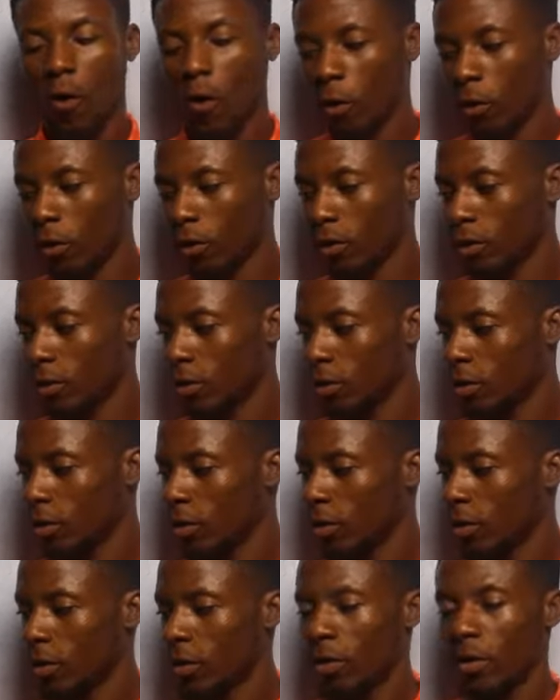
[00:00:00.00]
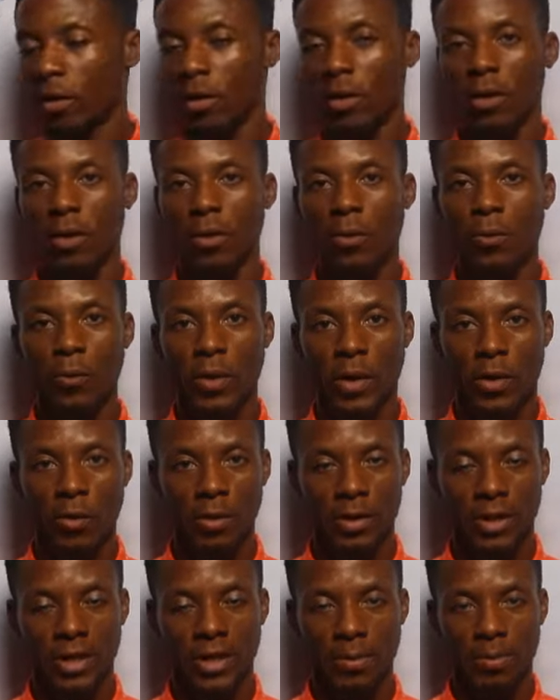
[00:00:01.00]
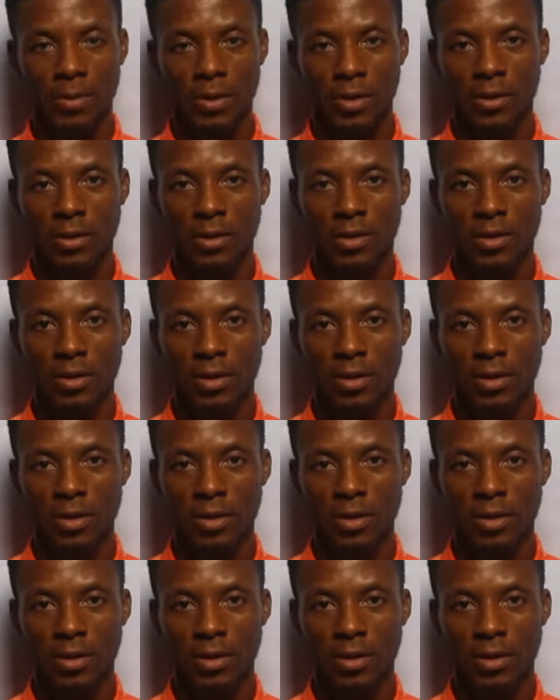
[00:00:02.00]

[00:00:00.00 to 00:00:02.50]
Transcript: on record keeping.